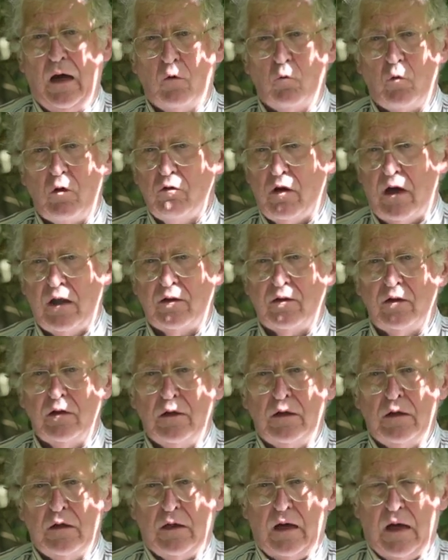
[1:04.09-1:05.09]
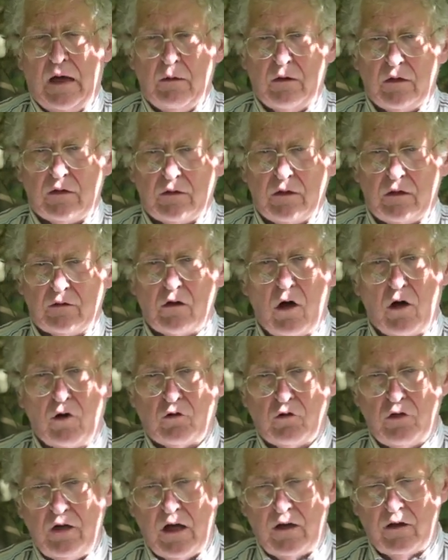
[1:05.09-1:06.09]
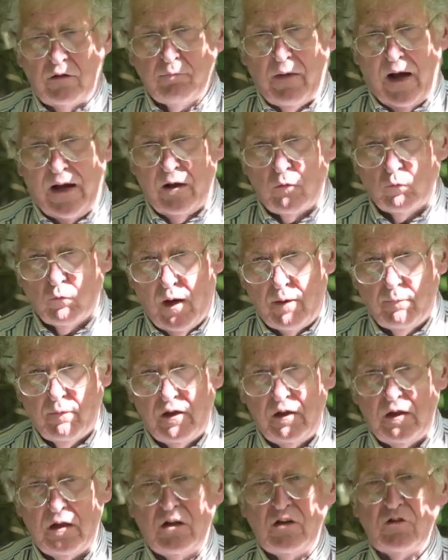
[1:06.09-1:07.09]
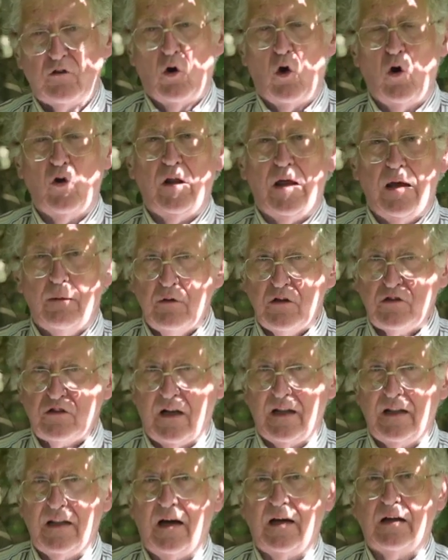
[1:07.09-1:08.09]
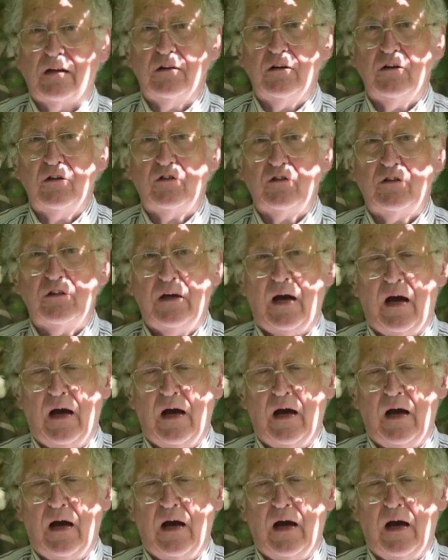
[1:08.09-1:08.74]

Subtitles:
we read that God created man and woman in his own image and likeness,